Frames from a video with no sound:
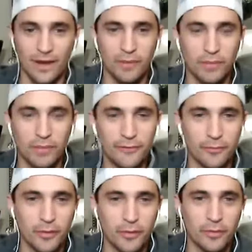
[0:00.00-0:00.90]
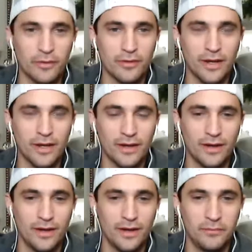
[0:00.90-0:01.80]
Blake from
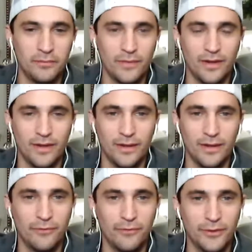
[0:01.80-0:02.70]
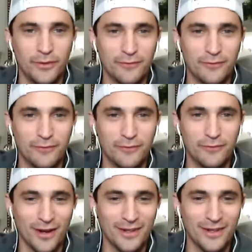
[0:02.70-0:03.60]
Bourboner.com. Filling in
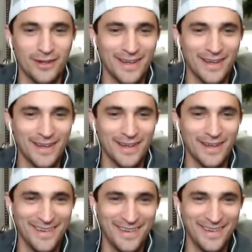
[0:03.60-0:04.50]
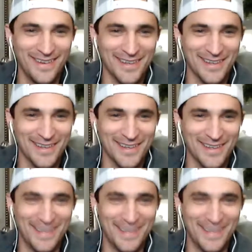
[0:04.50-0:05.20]
from Ryan tonight. He has I'm